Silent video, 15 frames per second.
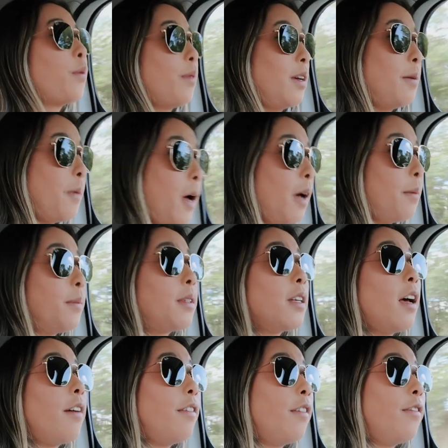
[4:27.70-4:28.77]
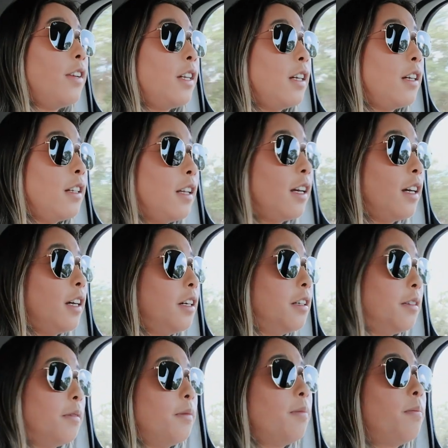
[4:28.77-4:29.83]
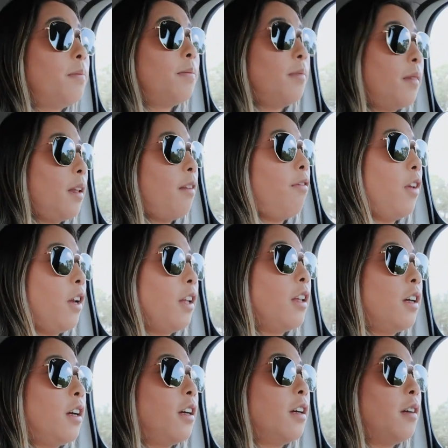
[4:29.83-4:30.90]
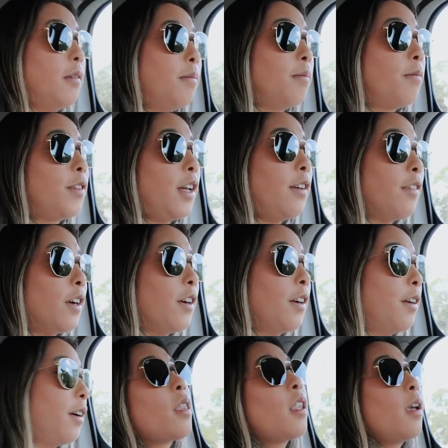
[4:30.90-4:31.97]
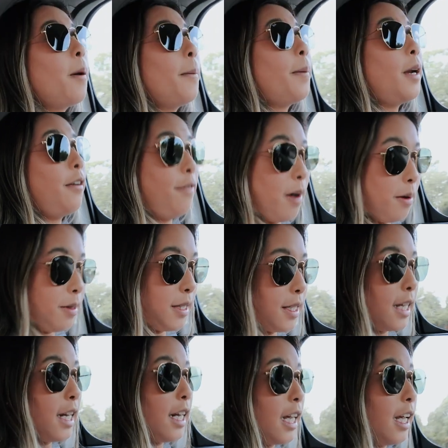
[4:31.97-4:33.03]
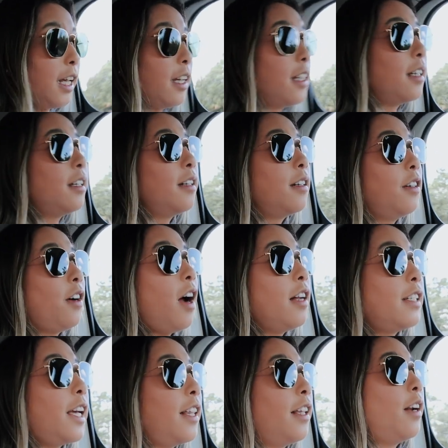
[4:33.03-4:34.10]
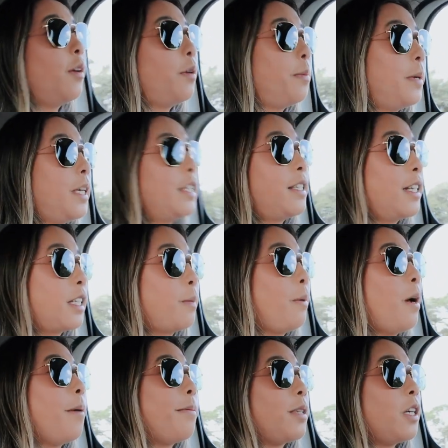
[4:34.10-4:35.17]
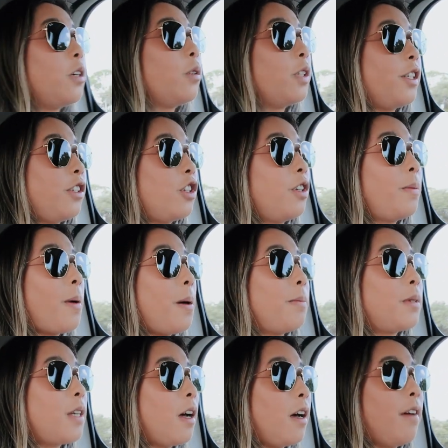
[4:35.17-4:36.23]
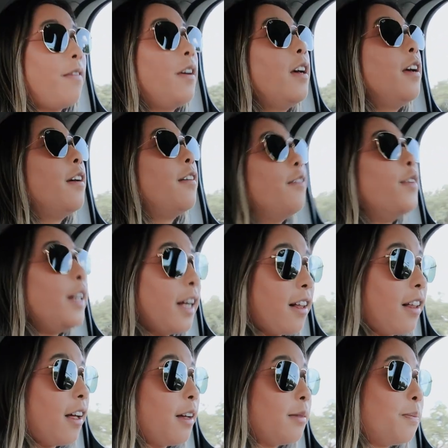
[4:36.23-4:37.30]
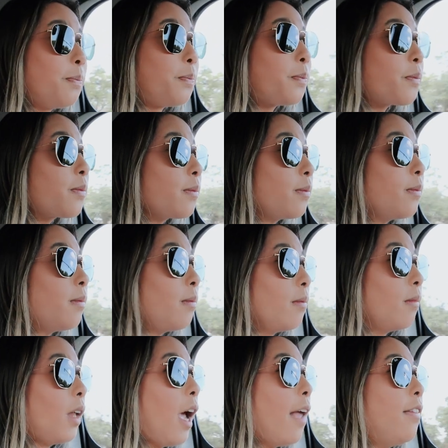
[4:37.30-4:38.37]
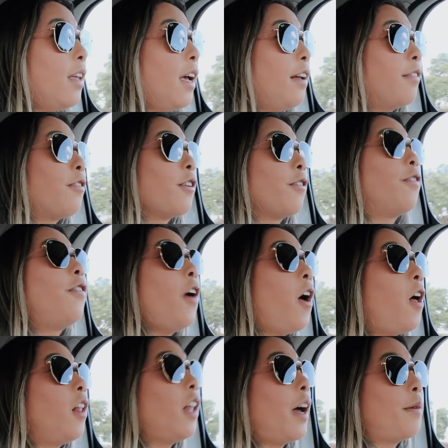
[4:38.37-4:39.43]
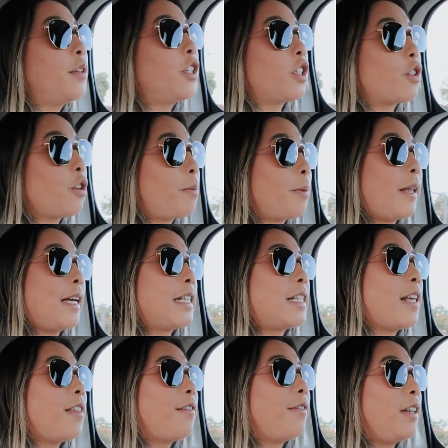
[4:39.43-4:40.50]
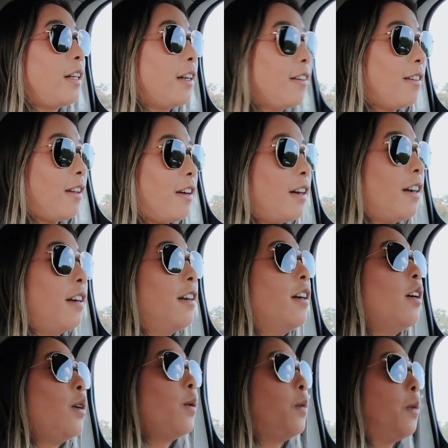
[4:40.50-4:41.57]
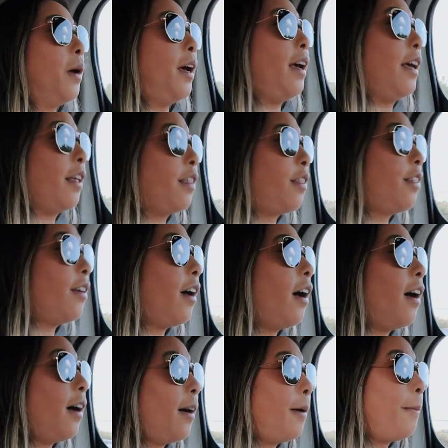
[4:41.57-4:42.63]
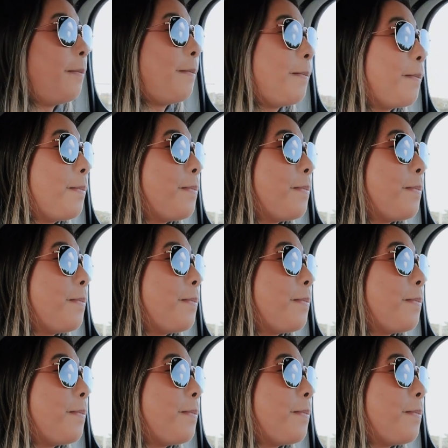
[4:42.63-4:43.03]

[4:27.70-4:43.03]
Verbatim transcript: three pumps of the vanilla vanilla flavor. But if I was getting grande, then I would be six pumps and only two pumps of vanilla. And then for fall, I would just replace the vanilla with um,